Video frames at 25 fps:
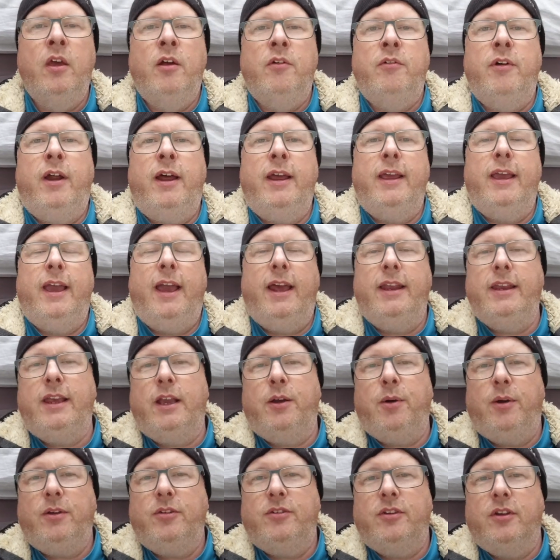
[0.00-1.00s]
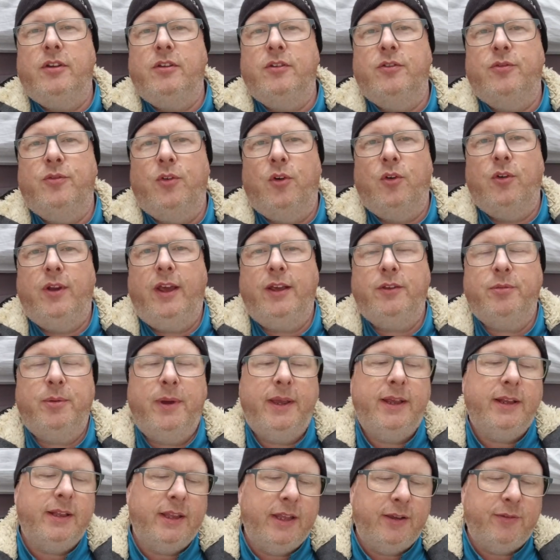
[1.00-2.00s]
Right, any questions for next
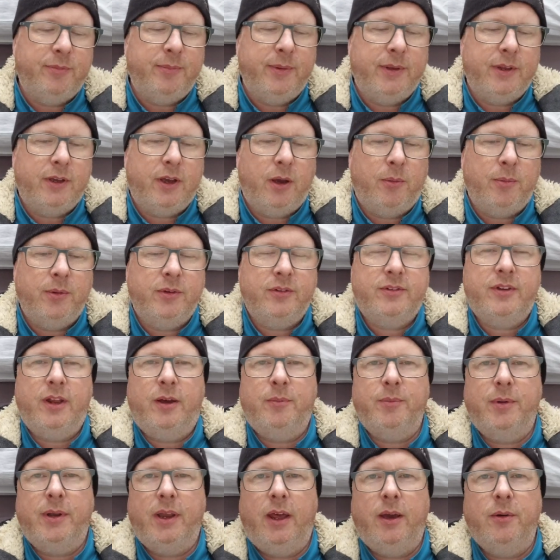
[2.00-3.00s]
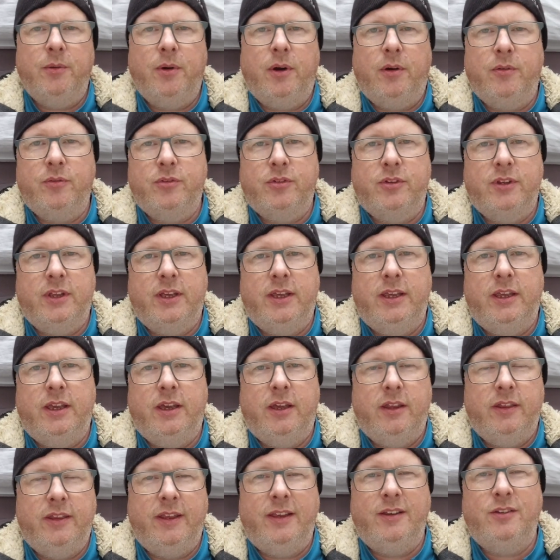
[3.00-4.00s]
week, leave them in the comments down below.
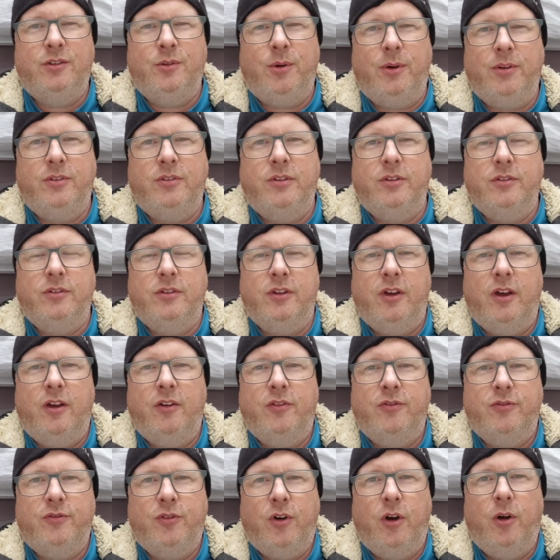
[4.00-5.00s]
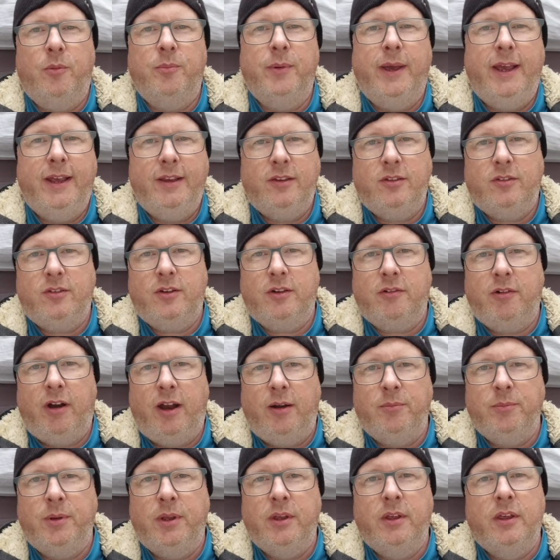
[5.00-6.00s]
Obviously these questions are from
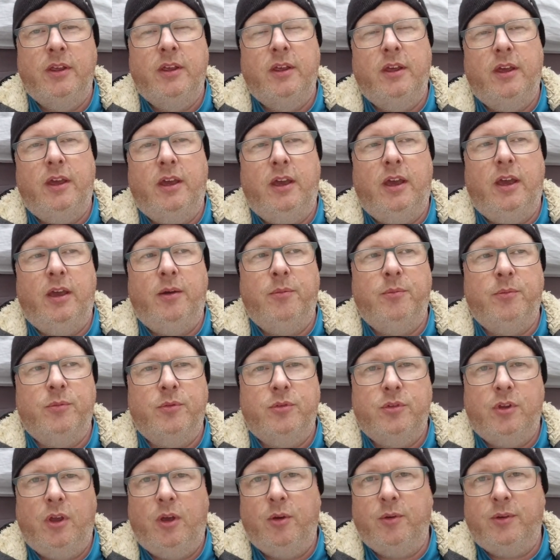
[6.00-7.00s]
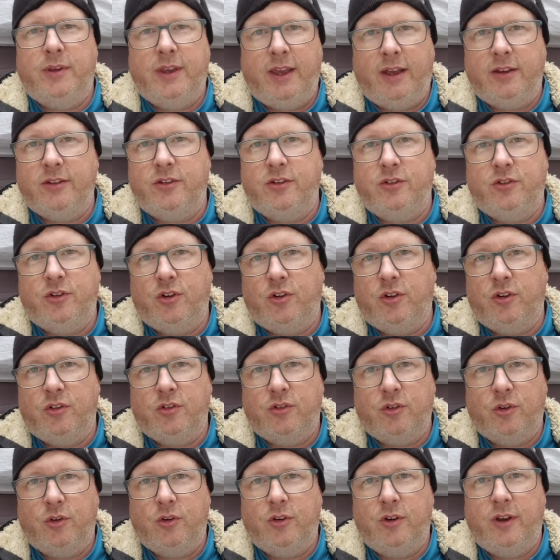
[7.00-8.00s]
Instagram, so Gadget John on
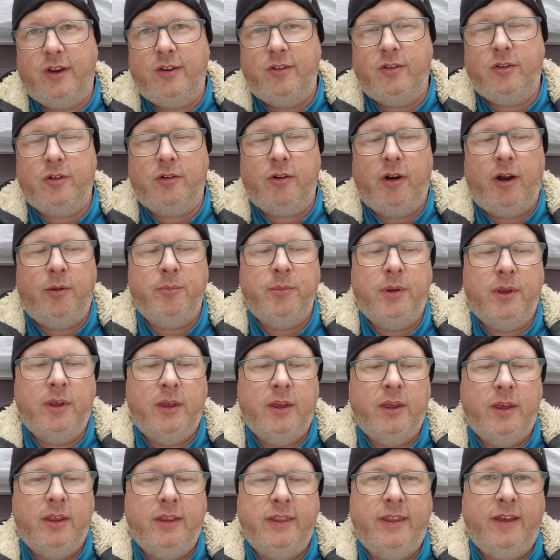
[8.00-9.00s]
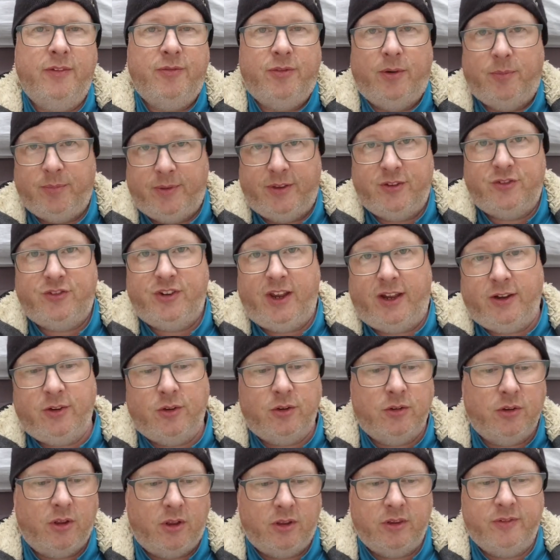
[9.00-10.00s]
Tour on Instagram. They're from this
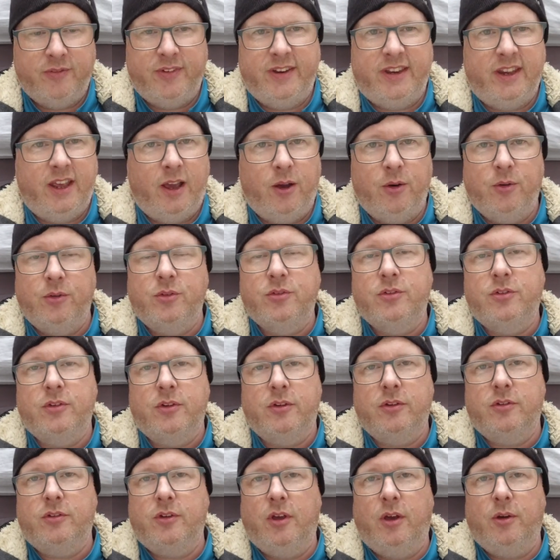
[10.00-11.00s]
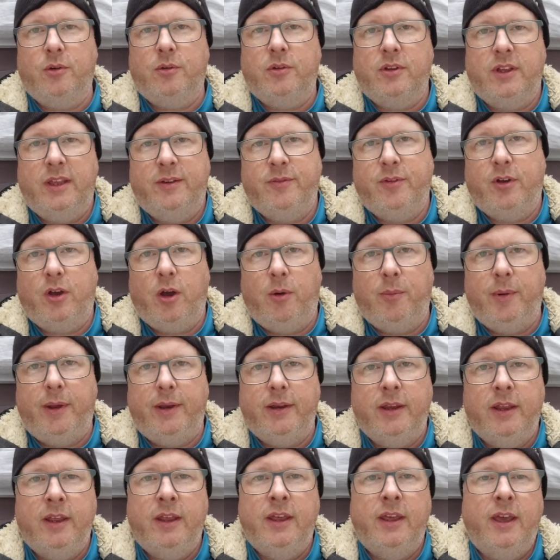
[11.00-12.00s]
channel on the videos, so leave a
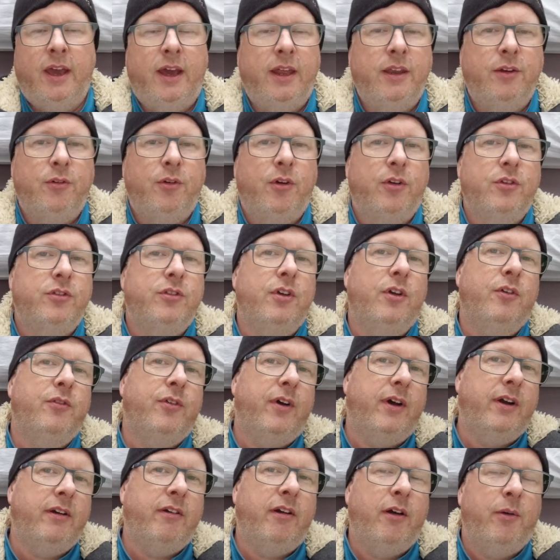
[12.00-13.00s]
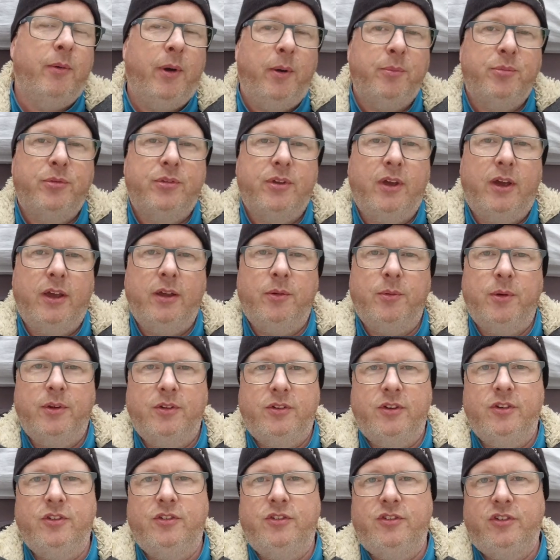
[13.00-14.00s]
comment, and they're also via our website,
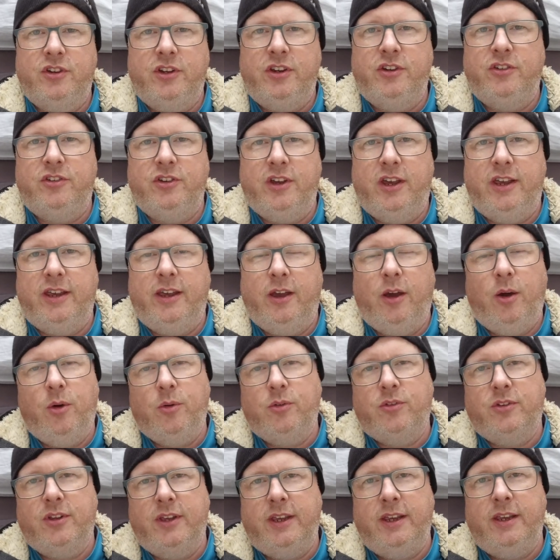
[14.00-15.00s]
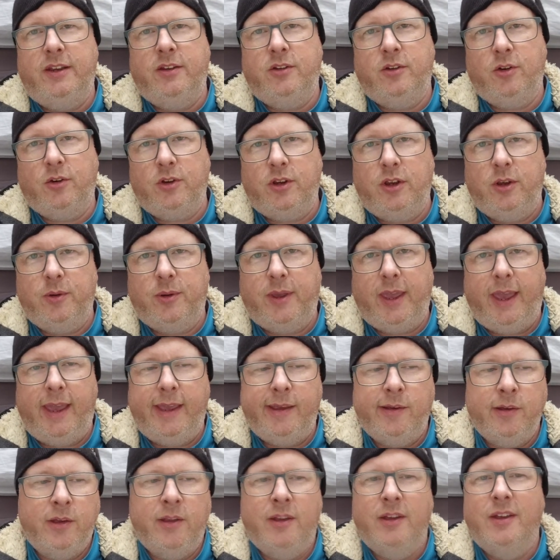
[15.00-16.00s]
which is
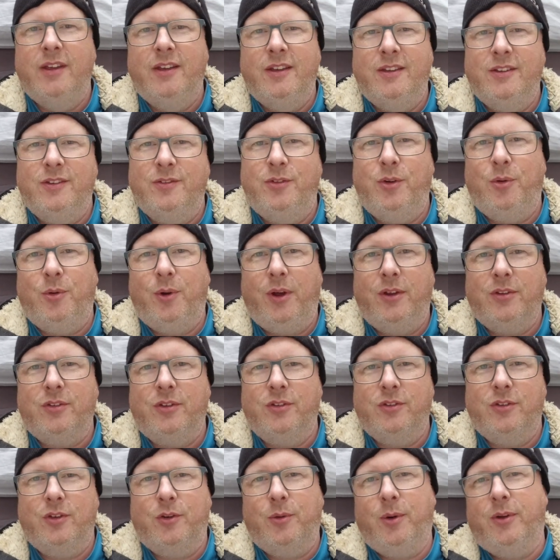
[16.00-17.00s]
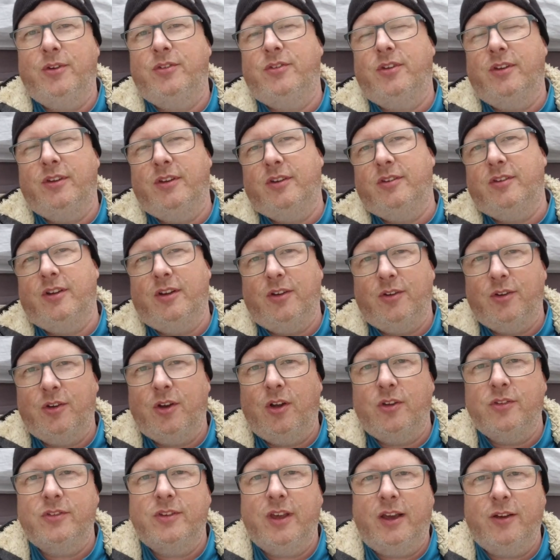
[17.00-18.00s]
gjot.uk. If you want to ask us a question, there's a little
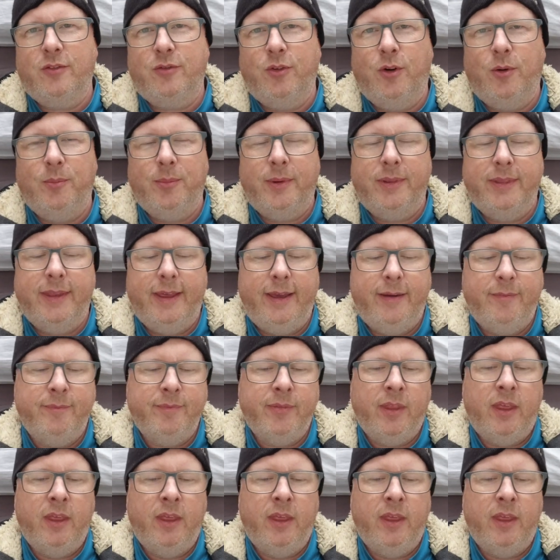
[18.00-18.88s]
contact form on there.